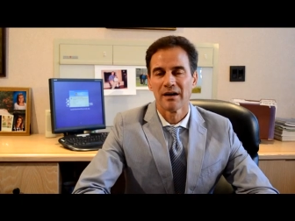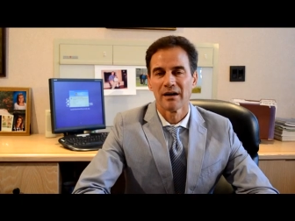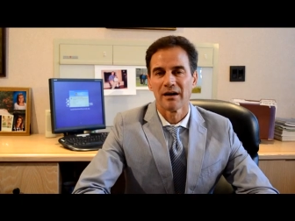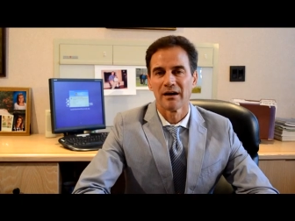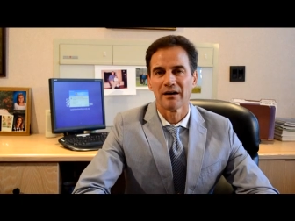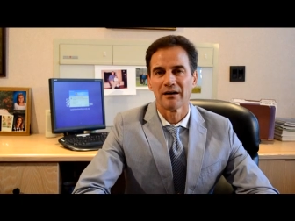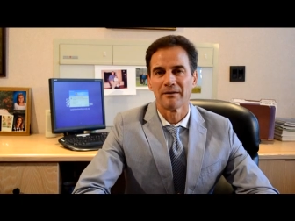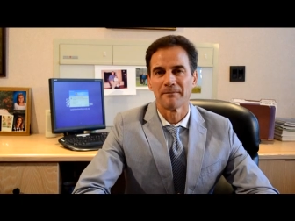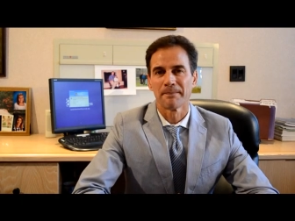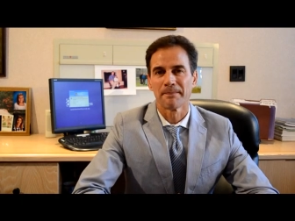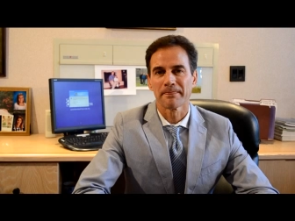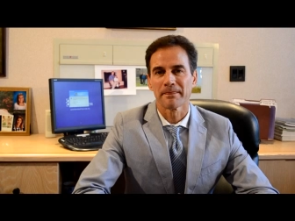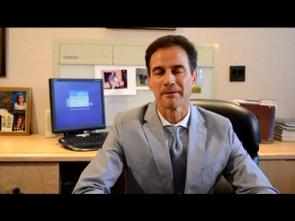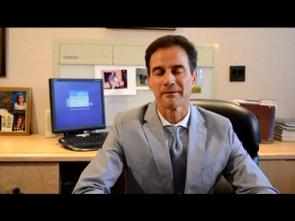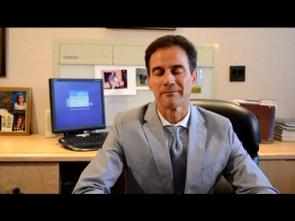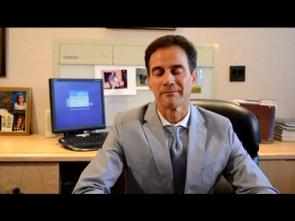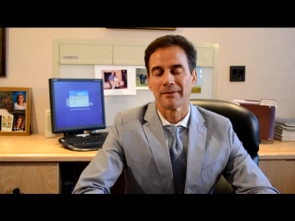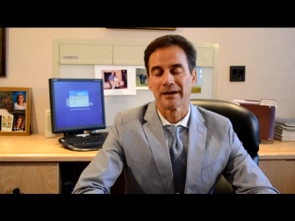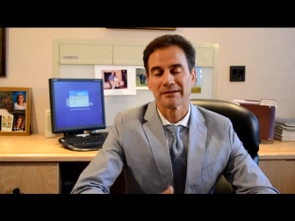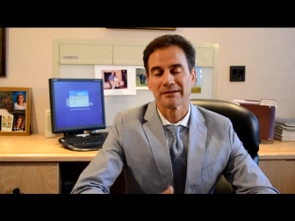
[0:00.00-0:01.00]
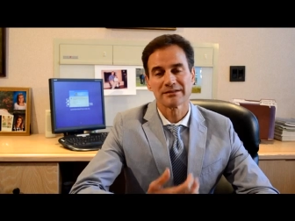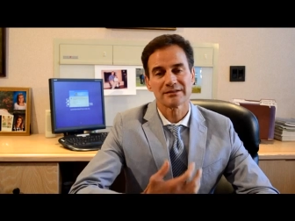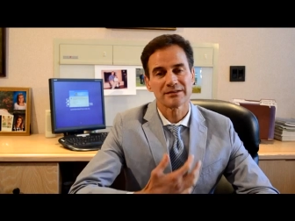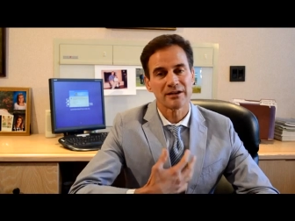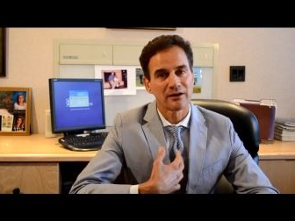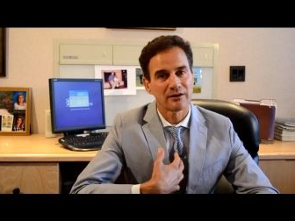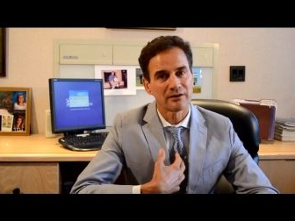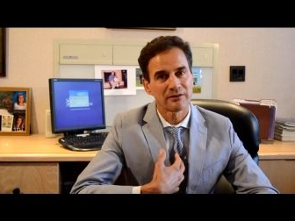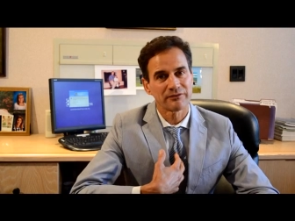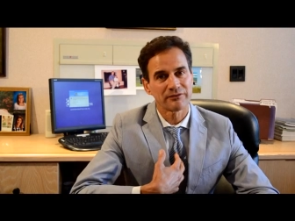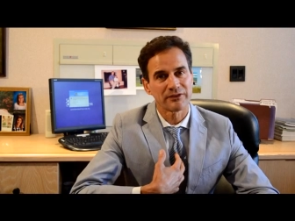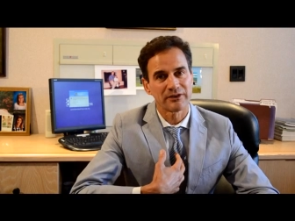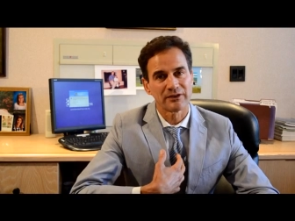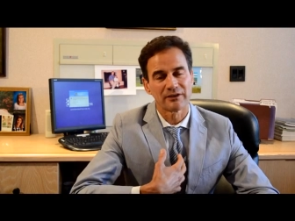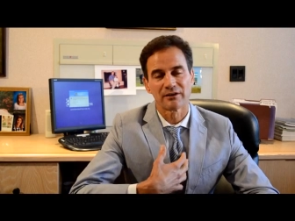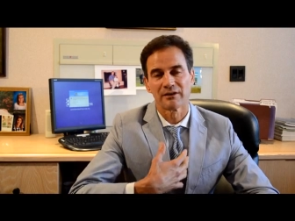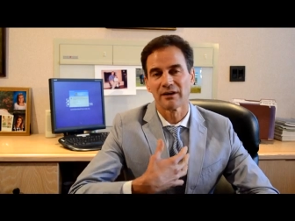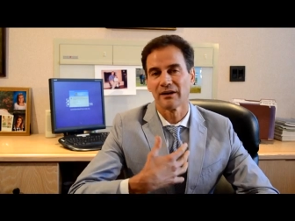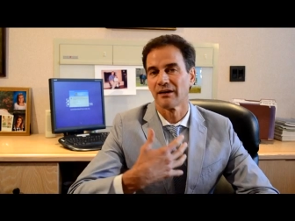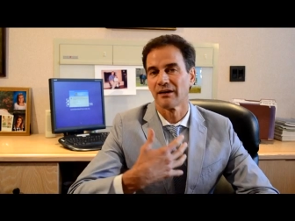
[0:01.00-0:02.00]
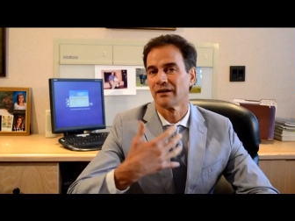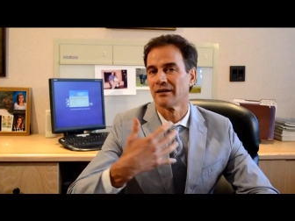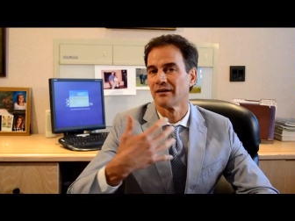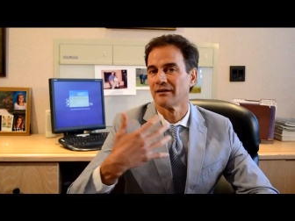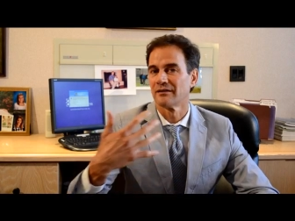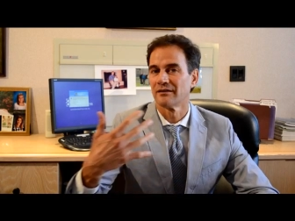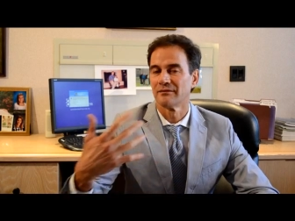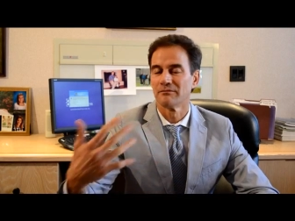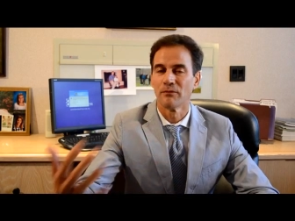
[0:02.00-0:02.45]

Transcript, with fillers: Um, myself and, and,